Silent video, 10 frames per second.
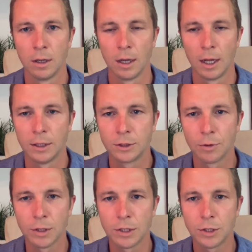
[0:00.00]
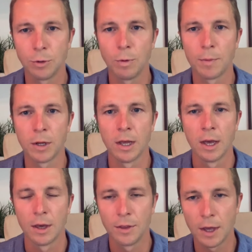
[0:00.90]
And so these 2 women,
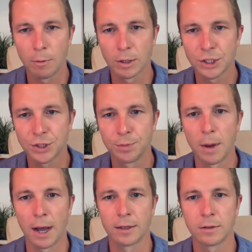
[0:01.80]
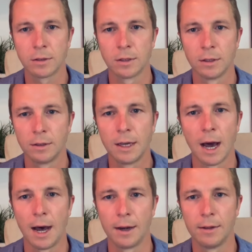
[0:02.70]
they respect
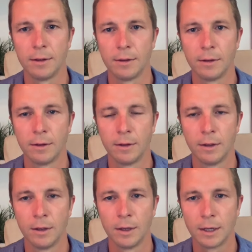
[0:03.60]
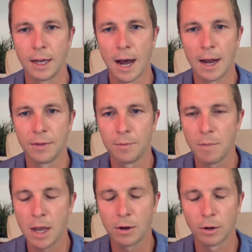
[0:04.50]
God. God, the
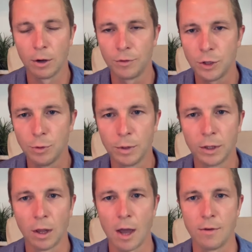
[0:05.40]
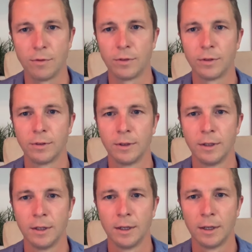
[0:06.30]
maker of human life.
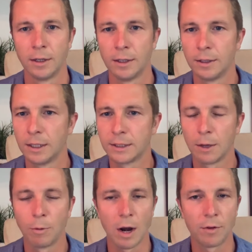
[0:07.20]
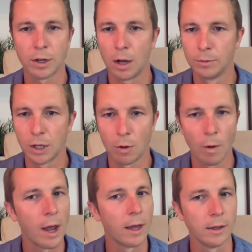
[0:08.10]
And they say, whatever comes our
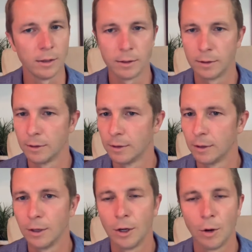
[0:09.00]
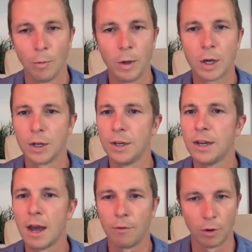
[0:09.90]
way, we could
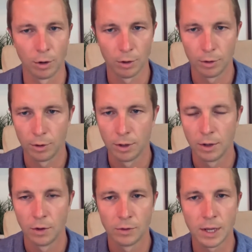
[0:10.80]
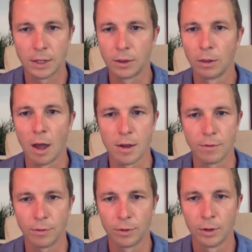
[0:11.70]
never take the
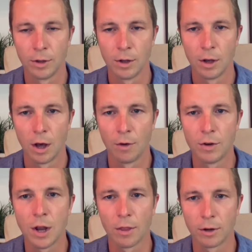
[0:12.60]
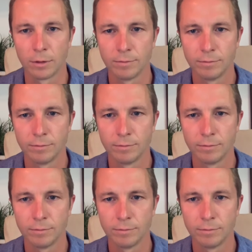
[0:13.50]
life of another.